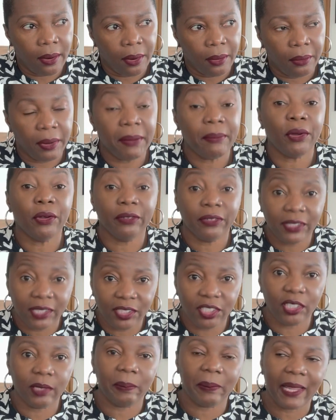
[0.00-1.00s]
we moved to
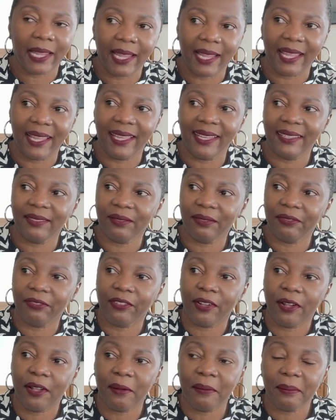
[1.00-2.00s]
Japan
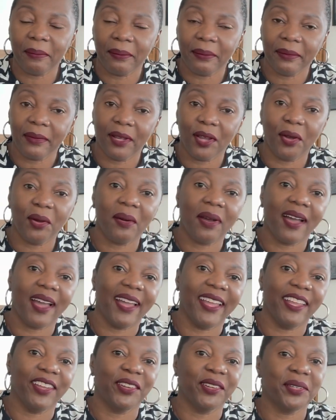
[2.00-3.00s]
from
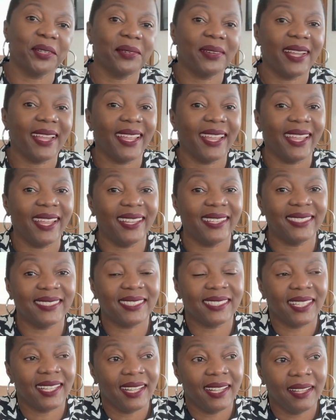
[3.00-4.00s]
Ohio,
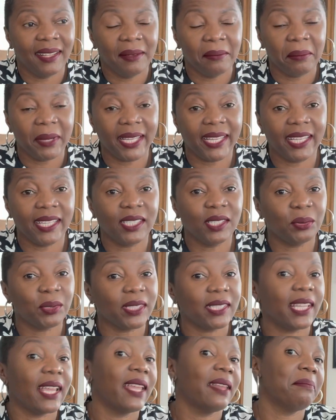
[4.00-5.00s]
and my kids were
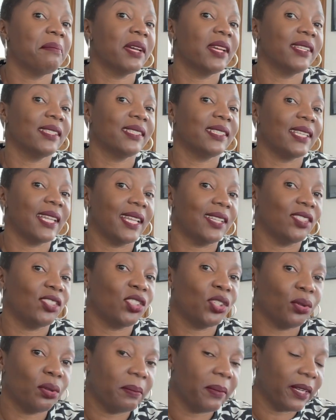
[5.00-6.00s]
10 months and
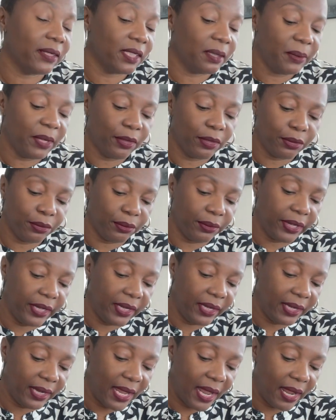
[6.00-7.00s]
2, about to be
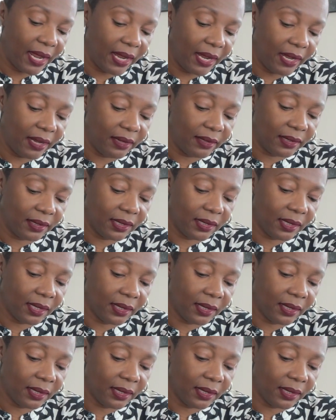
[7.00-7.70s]
3, and